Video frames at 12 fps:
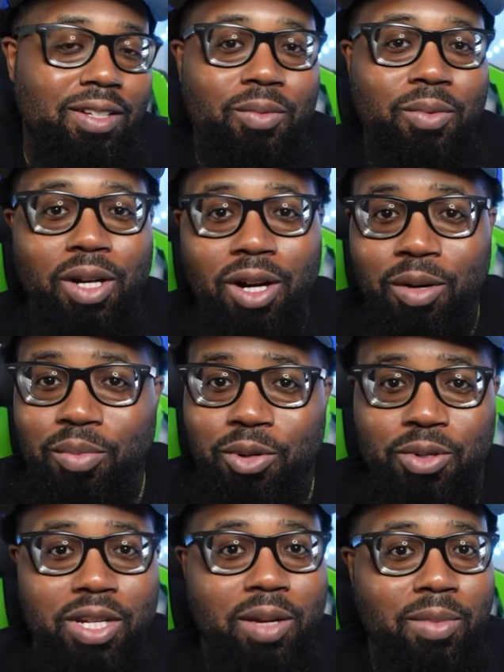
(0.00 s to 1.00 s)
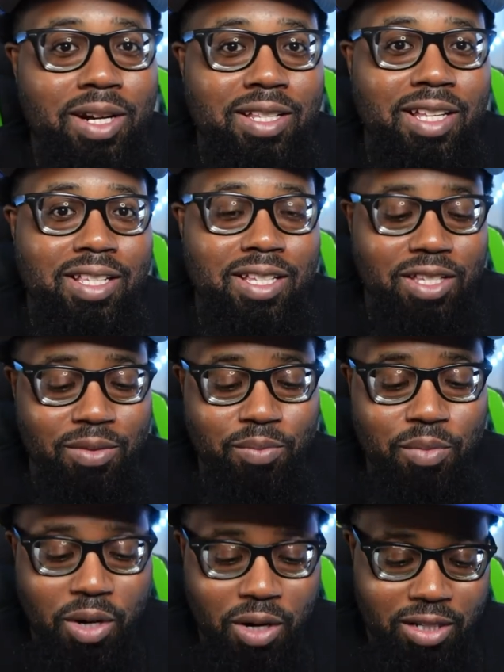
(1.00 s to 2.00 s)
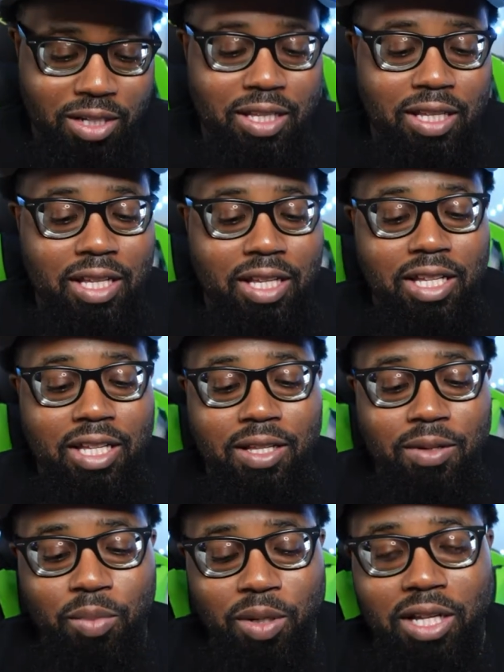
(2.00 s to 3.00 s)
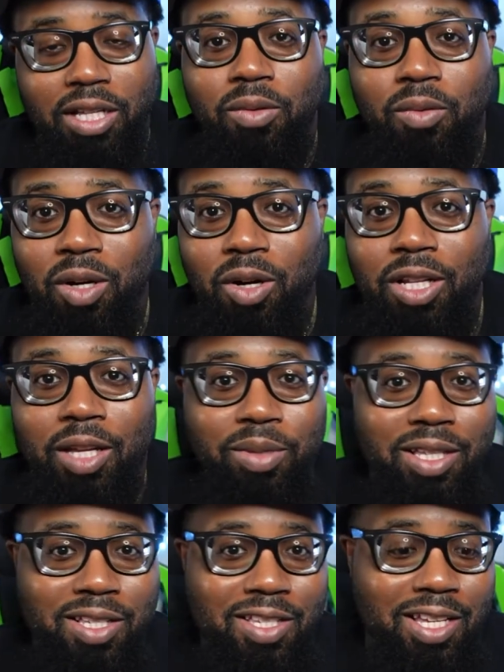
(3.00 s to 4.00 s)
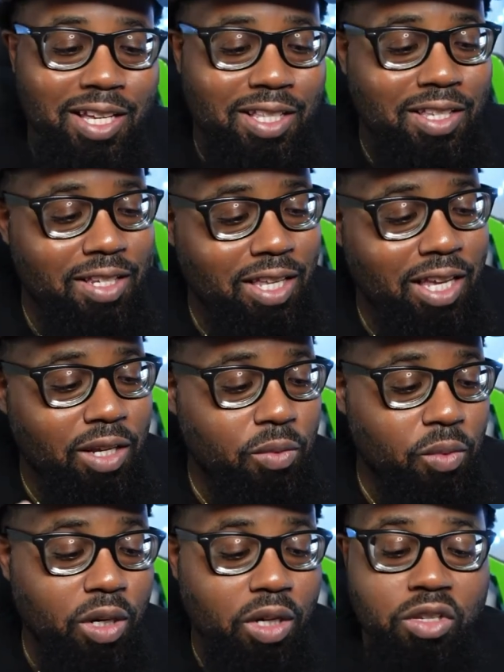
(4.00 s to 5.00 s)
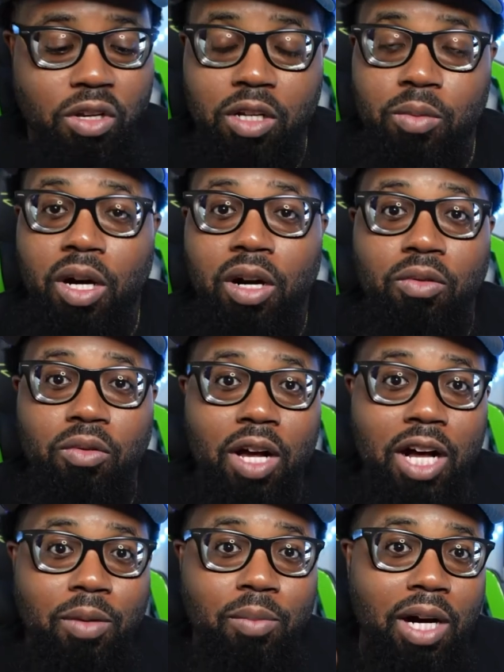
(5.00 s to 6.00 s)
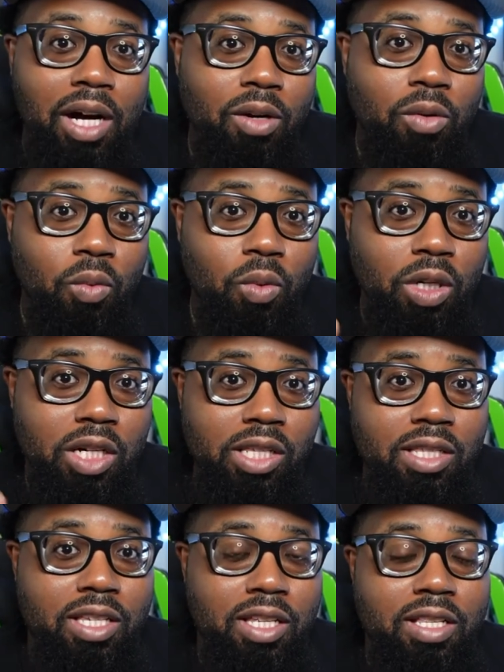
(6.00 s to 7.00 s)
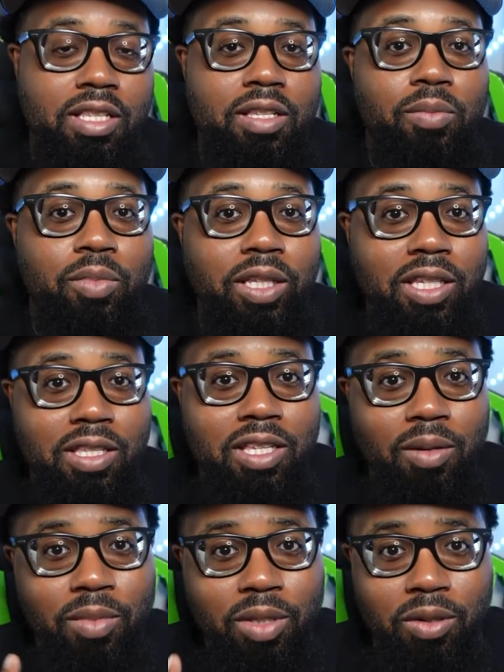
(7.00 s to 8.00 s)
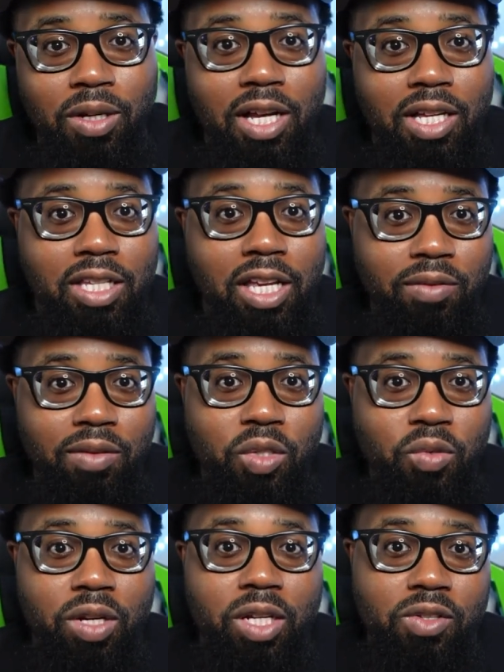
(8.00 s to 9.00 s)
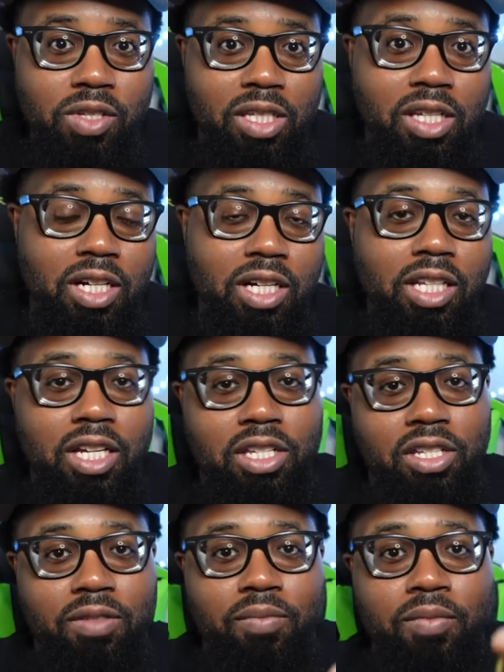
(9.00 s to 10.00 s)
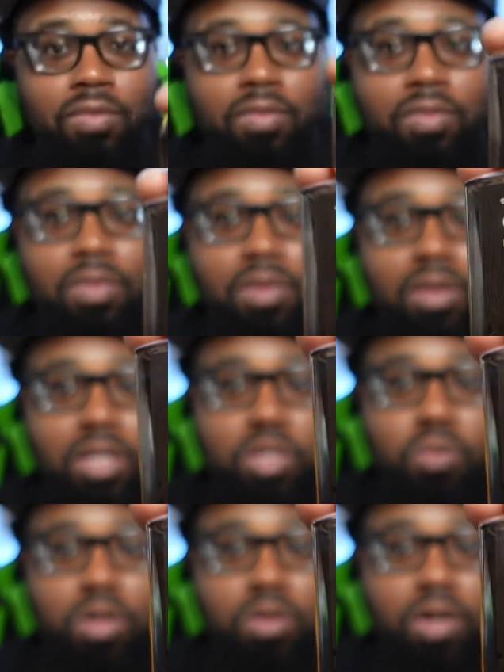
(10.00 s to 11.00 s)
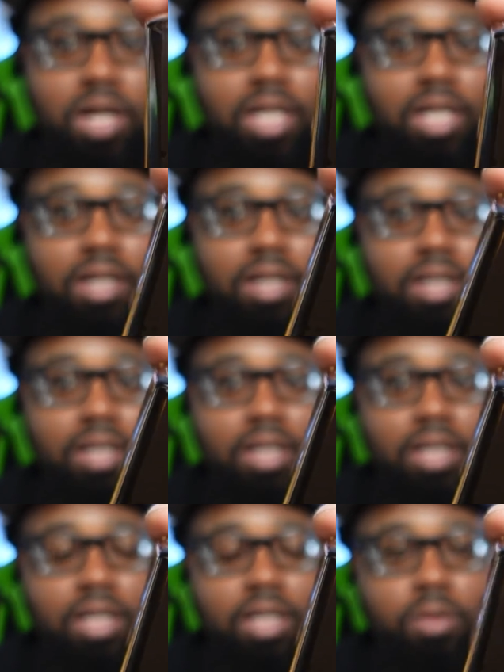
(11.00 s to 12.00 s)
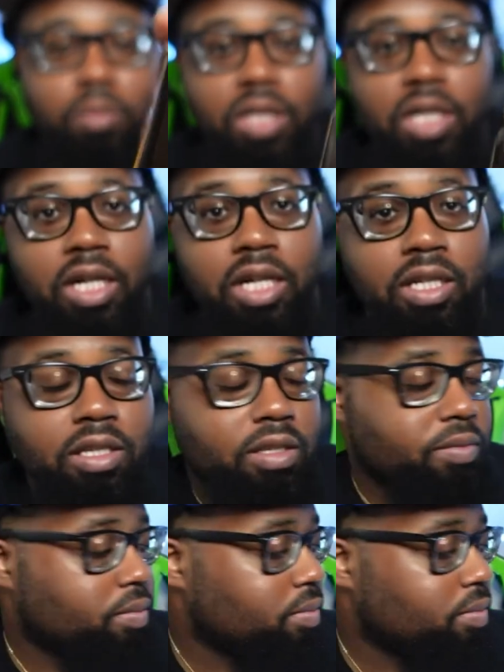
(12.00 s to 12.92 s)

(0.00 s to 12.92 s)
We are approaching that monetization mark. But with all that being said, today we're talking about Raghba Wood Intense. Please tell me you guys have this fragrance in your collection. This one right here. Because